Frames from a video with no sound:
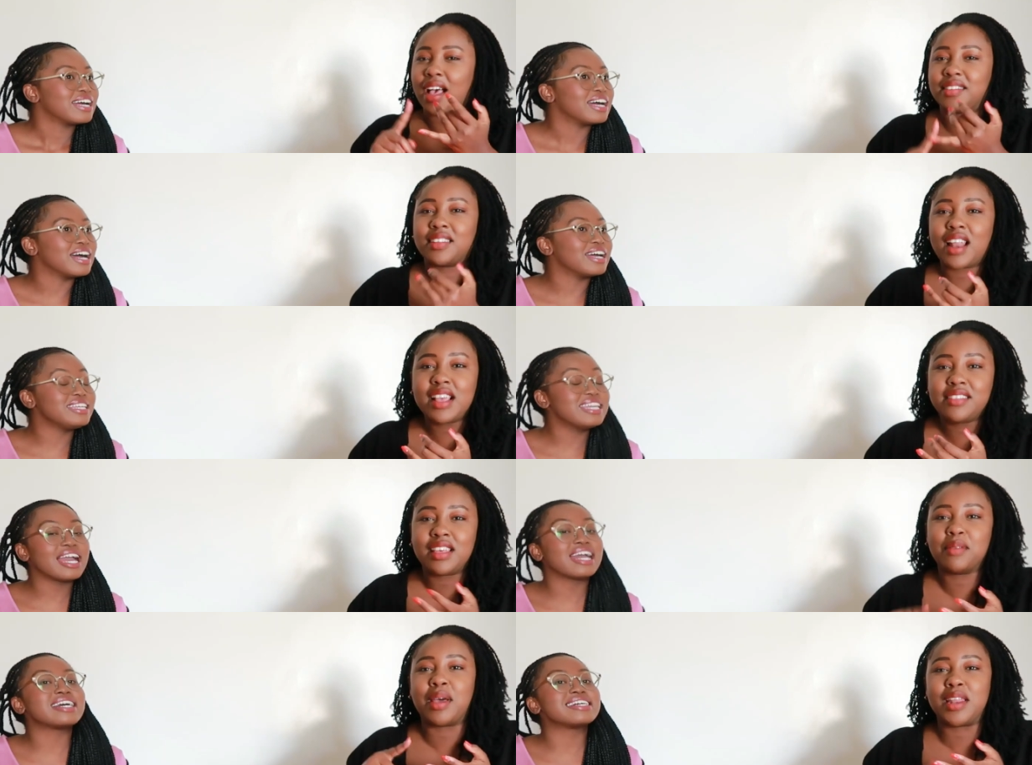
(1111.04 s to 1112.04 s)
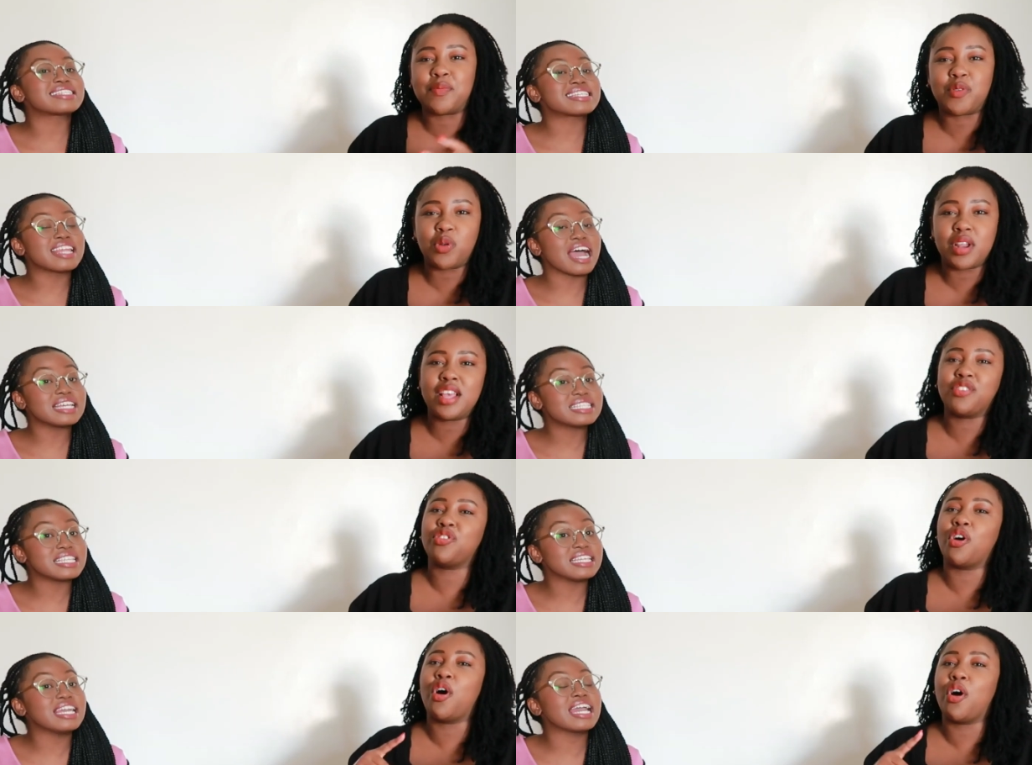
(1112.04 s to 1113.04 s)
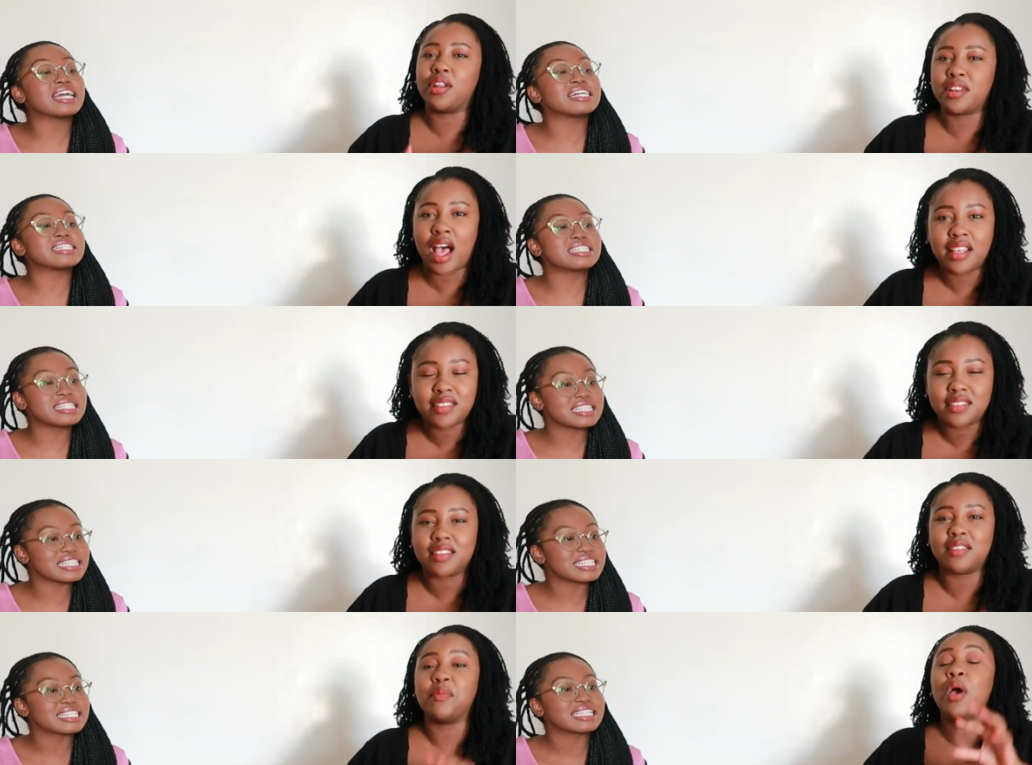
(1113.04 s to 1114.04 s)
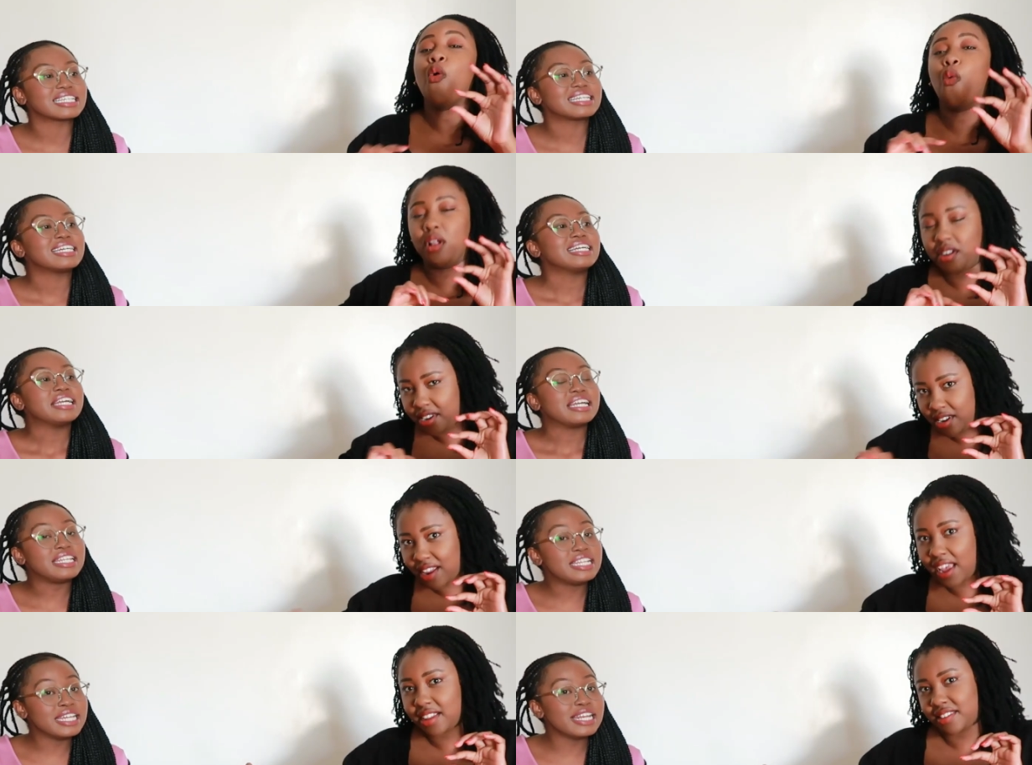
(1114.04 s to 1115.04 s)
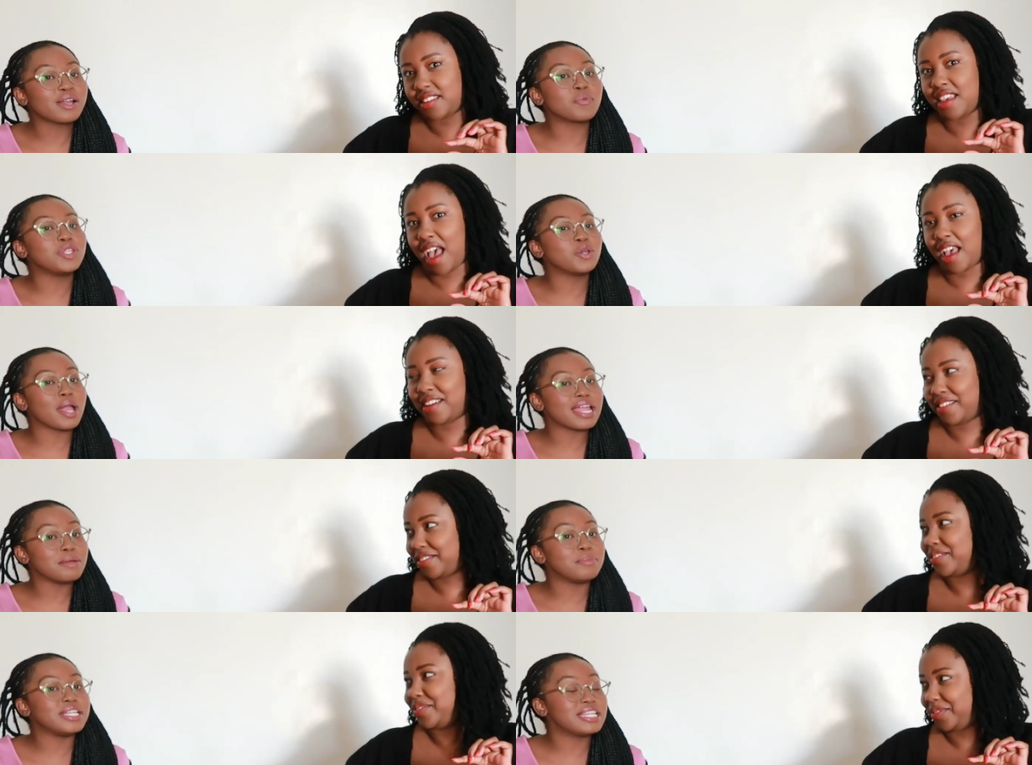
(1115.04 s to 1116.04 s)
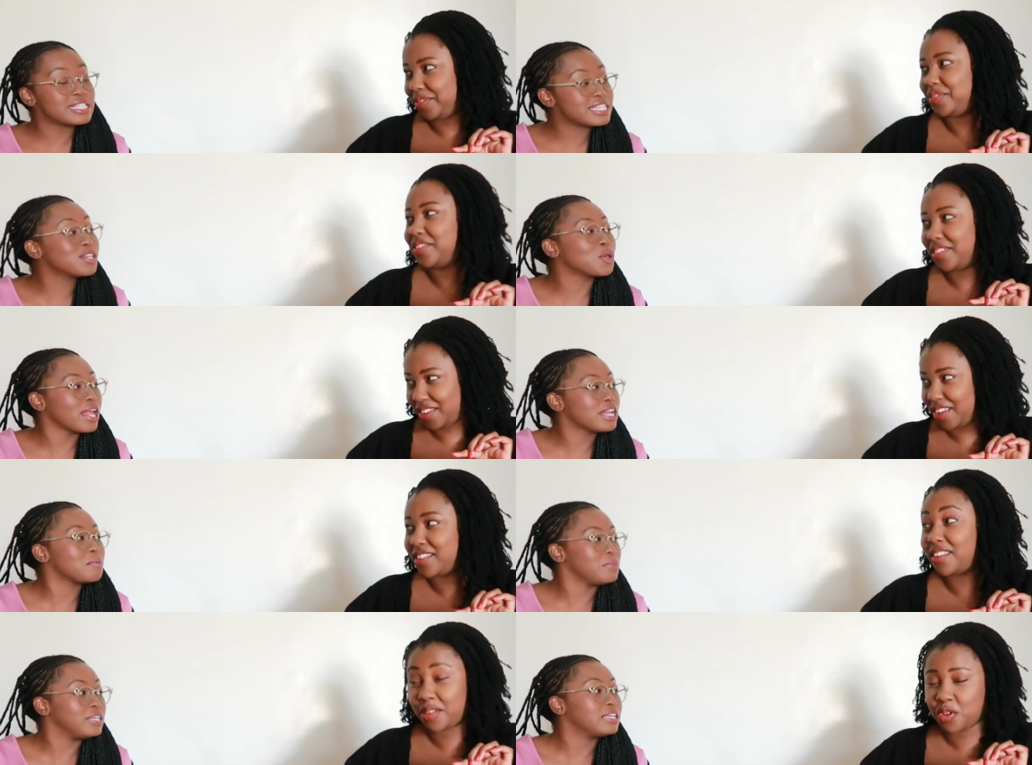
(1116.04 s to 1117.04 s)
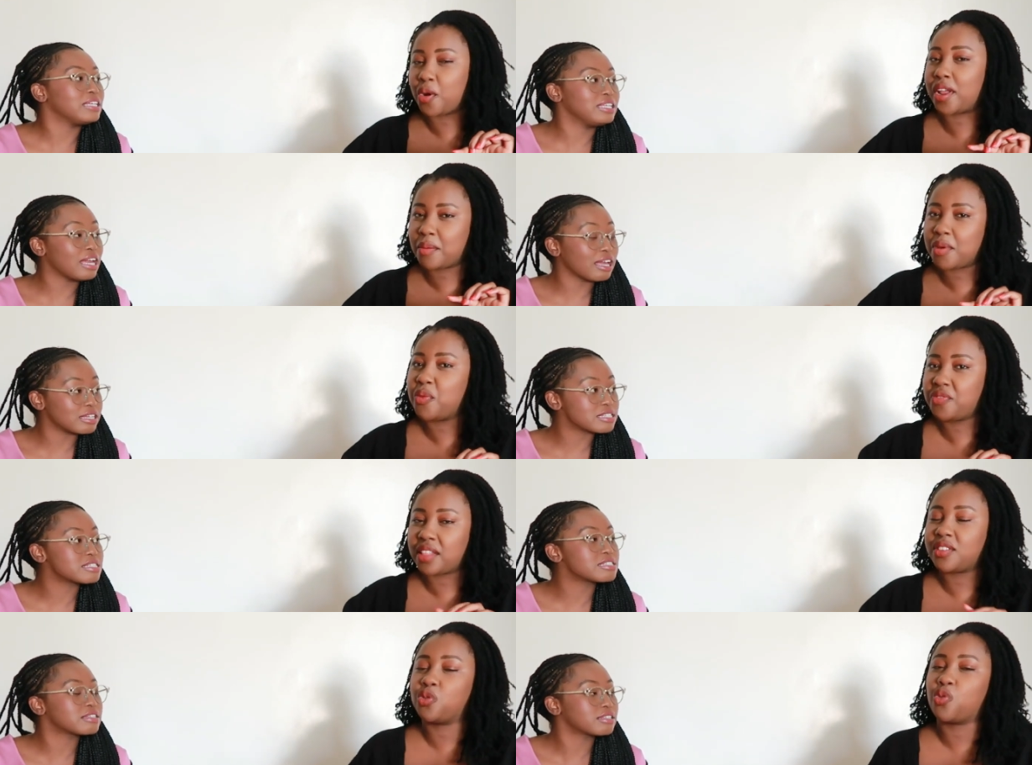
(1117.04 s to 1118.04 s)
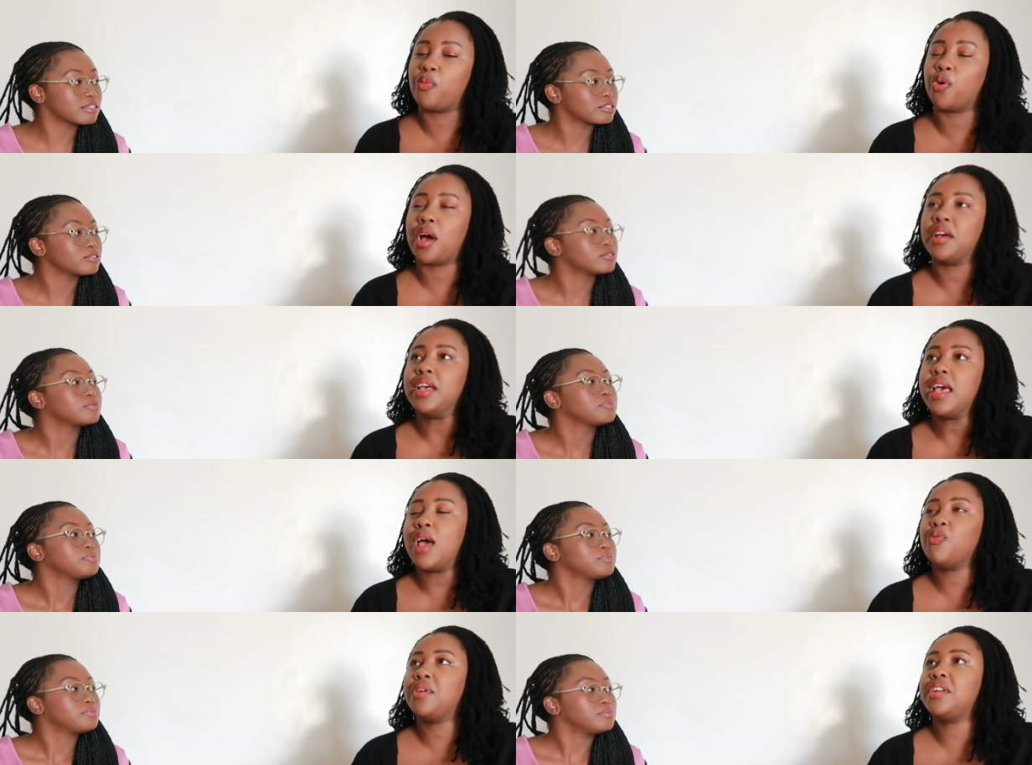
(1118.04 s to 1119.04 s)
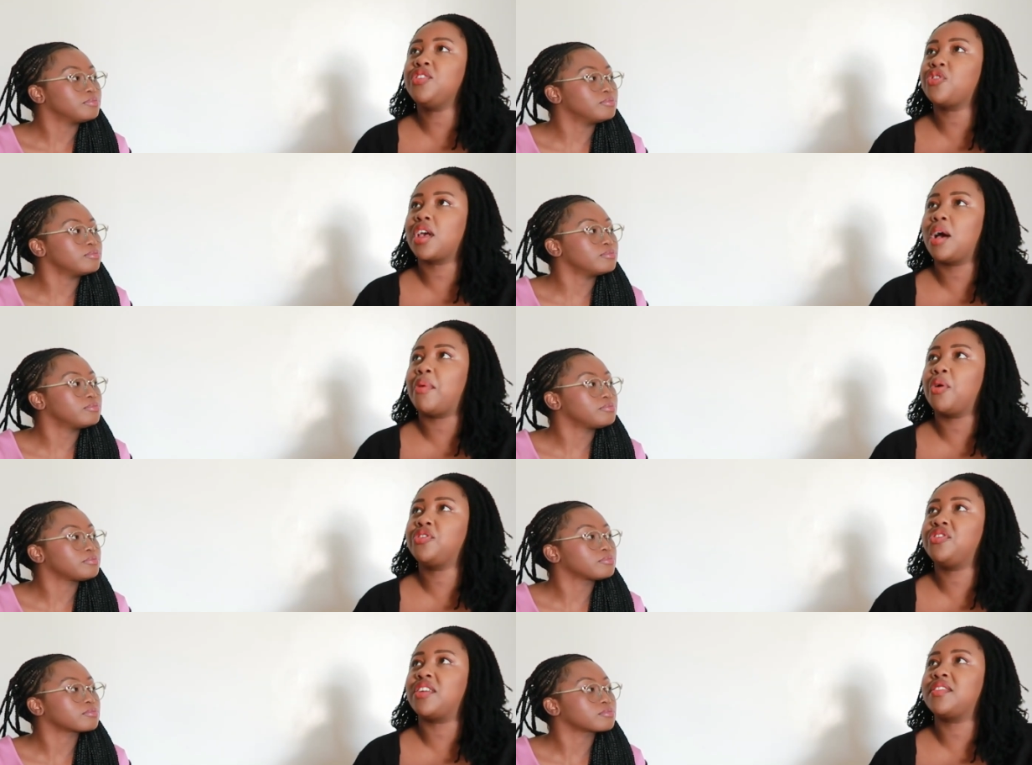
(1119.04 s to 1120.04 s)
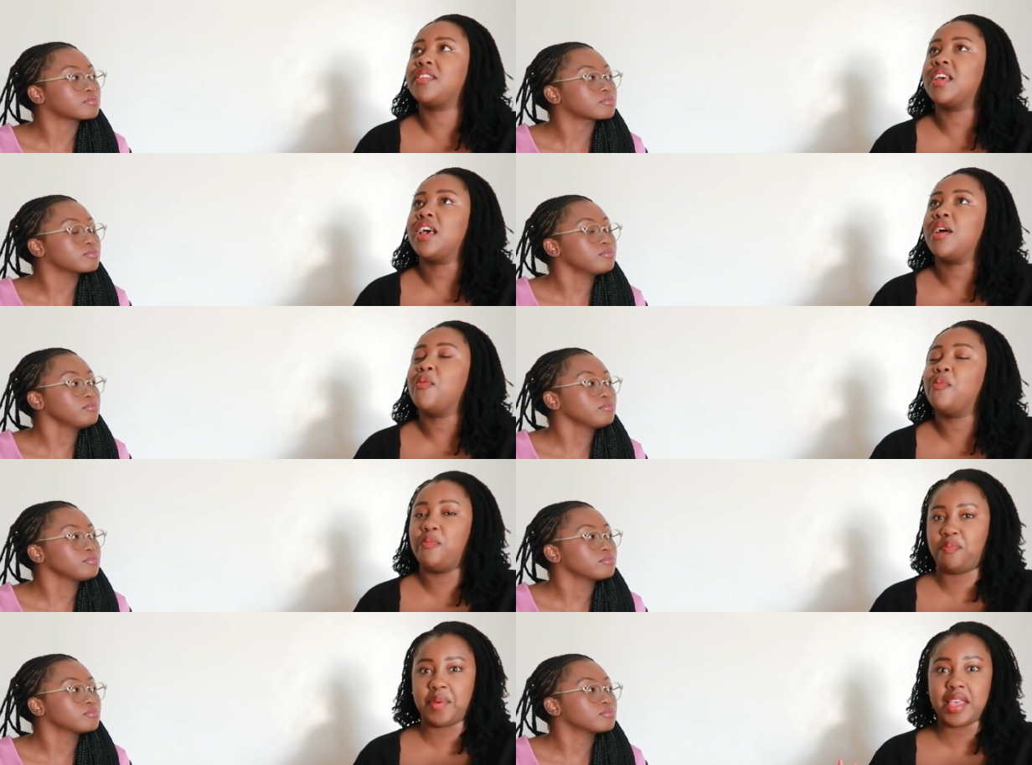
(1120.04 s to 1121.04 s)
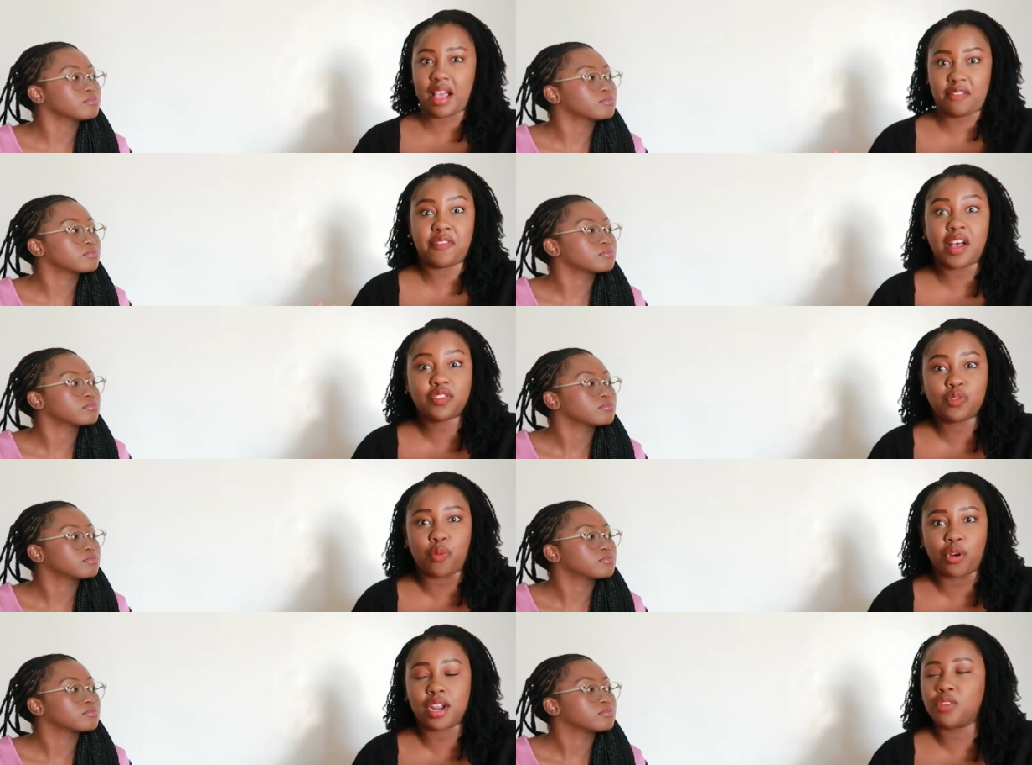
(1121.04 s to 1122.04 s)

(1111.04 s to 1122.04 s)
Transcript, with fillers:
Speaker 1: gaslighting, yes, manipulation, yes. narcissism will dealing with your enemy, dating your enemy, dating your enemy. Yes. and we're really talking about just being a firstborn